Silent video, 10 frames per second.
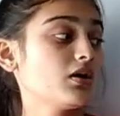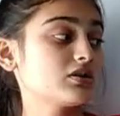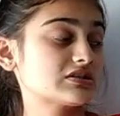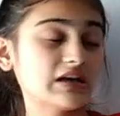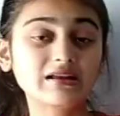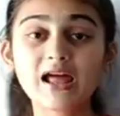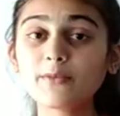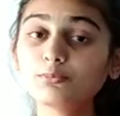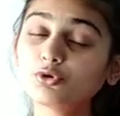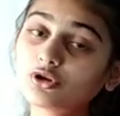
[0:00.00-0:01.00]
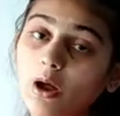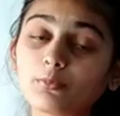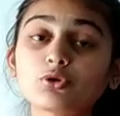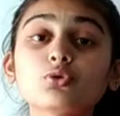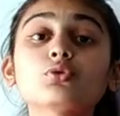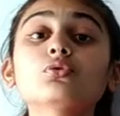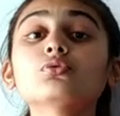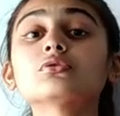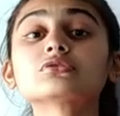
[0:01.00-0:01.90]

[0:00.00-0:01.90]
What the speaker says: Sahranpur come to